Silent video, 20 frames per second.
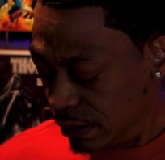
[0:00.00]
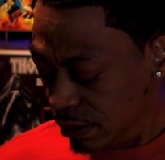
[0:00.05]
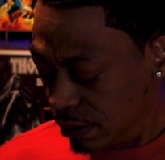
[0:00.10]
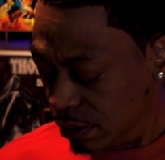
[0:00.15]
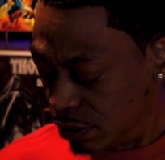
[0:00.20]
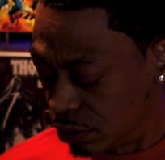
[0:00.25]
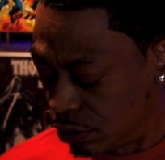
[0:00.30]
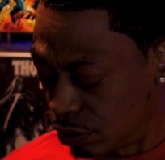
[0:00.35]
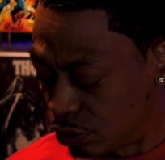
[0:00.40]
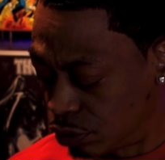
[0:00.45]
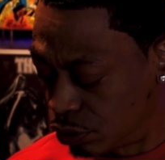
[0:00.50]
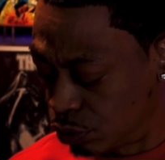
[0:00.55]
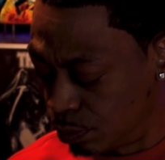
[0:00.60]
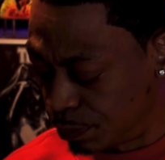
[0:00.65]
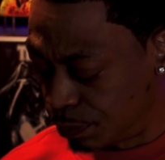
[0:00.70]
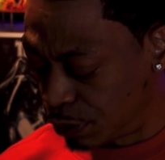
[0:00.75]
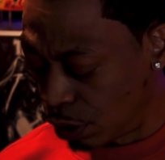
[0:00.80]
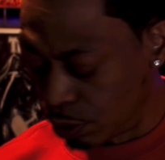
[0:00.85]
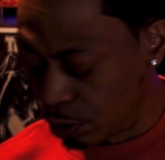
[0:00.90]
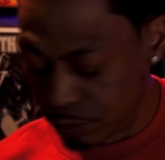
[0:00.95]
So
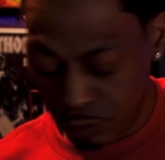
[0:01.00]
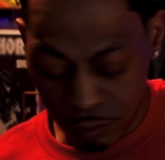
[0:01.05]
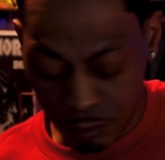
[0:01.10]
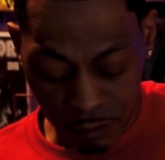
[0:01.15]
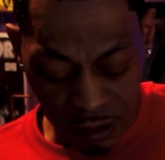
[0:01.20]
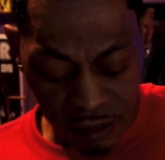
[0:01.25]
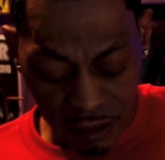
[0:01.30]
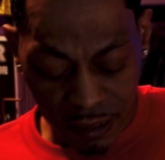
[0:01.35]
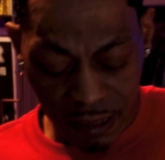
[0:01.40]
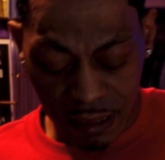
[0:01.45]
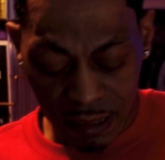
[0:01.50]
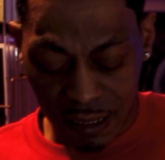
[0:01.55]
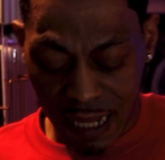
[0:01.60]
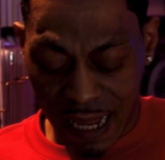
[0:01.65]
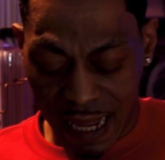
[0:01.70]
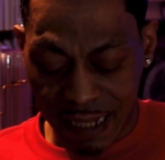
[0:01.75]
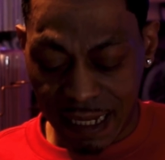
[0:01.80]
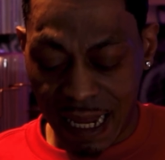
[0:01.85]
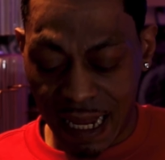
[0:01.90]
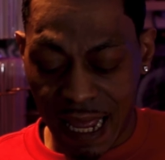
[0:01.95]
super dope, super clean.
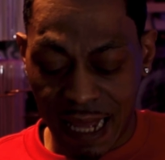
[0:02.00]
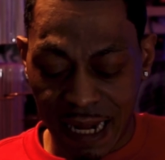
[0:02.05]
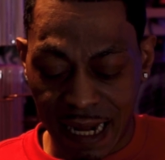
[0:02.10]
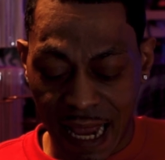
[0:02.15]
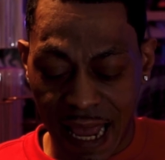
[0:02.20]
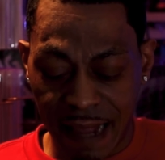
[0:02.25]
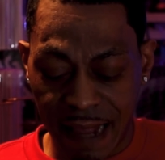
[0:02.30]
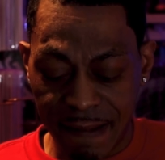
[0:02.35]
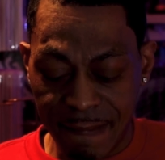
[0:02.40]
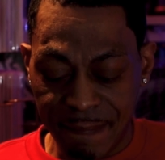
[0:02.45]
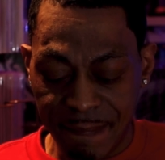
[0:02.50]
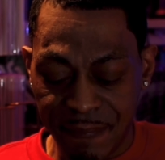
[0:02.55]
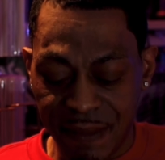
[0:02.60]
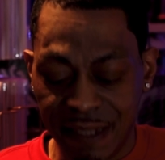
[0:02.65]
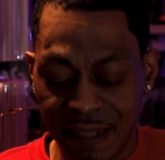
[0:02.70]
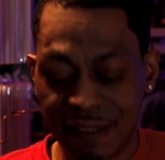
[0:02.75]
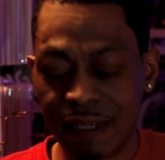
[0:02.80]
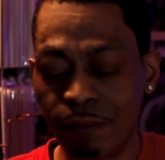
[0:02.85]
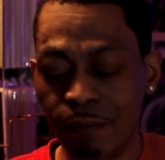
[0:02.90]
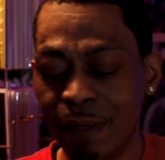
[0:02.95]
Glad to have that.
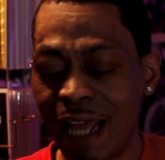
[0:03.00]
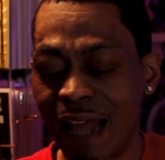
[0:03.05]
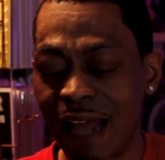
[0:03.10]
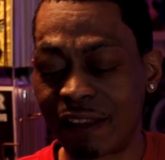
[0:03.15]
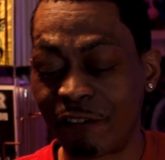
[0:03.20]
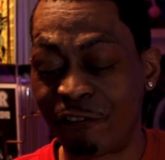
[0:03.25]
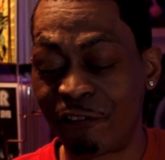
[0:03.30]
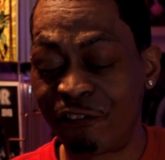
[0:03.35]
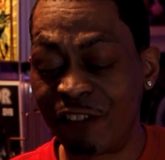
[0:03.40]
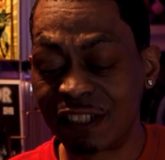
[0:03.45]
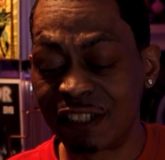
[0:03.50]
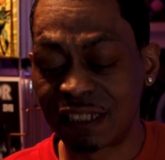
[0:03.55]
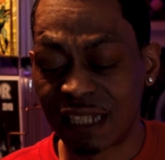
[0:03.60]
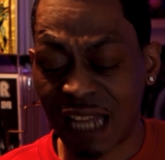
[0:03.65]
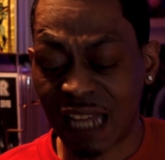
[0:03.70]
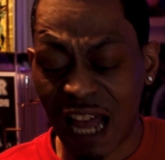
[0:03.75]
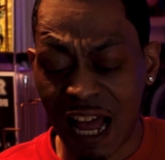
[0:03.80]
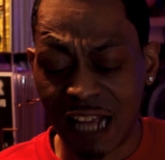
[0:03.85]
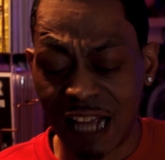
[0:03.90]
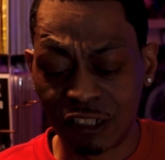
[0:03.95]
And then we got the
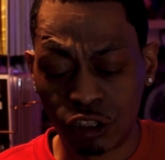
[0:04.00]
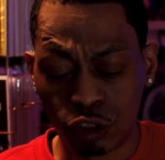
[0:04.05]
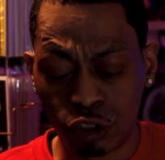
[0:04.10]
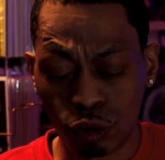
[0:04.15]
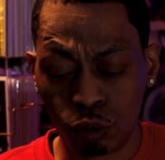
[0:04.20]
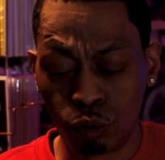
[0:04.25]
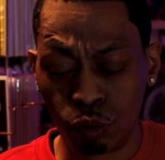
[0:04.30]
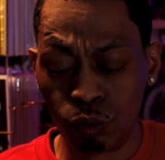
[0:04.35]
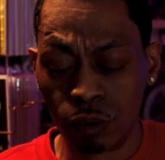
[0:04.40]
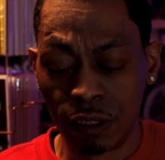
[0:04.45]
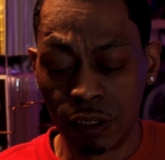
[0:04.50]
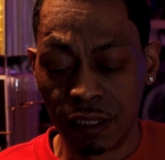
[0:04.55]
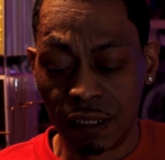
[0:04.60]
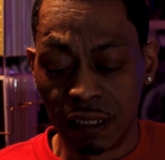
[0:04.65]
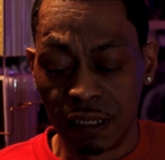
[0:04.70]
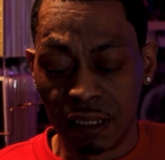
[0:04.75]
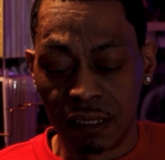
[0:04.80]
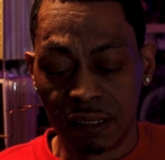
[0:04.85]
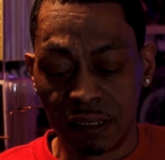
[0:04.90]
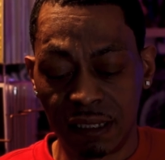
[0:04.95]
Khonshu.
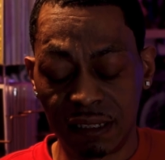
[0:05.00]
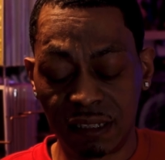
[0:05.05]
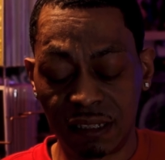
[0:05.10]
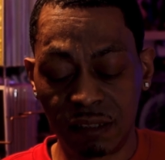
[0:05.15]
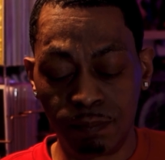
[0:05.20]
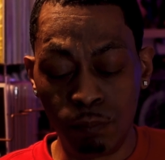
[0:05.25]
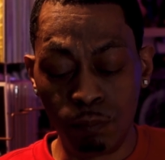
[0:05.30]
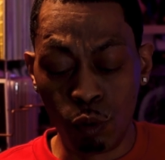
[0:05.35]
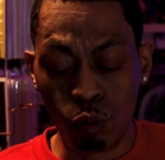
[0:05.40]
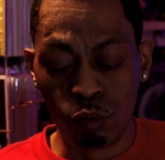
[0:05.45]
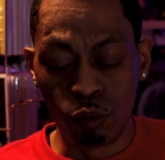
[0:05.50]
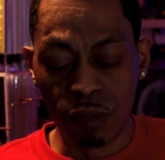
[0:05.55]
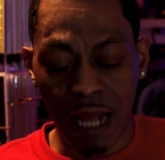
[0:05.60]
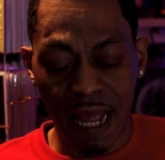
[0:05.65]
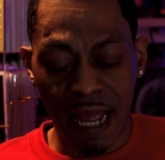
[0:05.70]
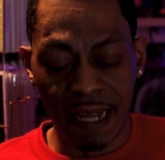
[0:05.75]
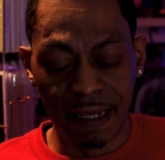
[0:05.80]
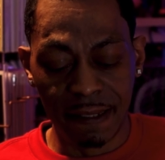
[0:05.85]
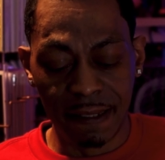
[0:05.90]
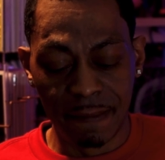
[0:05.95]
This is Moon
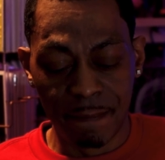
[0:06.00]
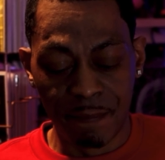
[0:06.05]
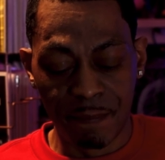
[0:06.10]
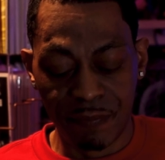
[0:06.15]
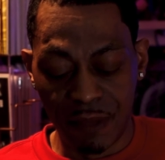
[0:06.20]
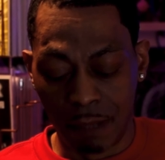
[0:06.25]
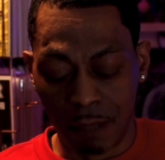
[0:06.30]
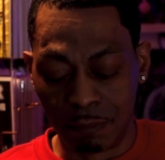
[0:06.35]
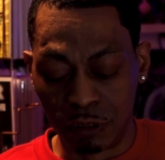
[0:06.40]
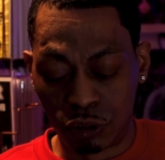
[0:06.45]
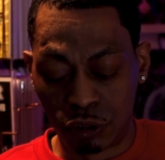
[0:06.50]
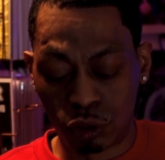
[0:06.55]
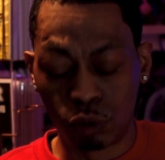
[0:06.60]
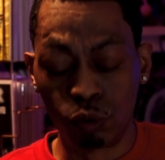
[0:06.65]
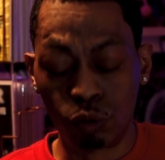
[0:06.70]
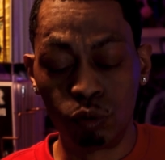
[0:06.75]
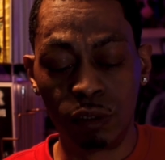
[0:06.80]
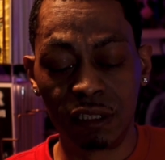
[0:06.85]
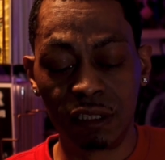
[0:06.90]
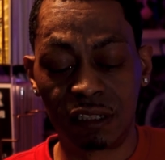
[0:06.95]
Knight number
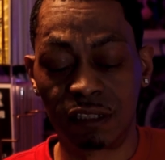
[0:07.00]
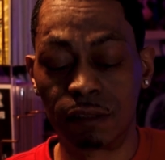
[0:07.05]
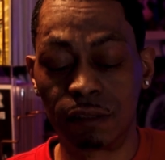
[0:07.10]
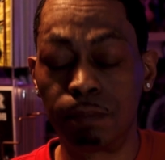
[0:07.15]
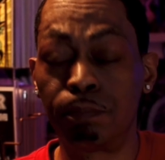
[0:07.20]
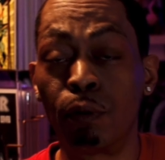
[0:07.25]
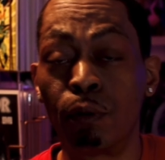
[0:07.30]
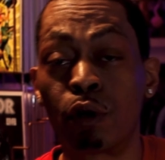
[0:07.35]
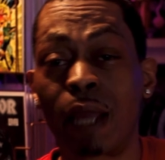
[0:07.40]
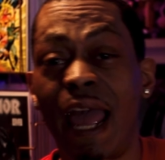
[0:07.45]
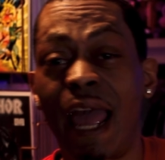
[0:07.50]
two. This is a book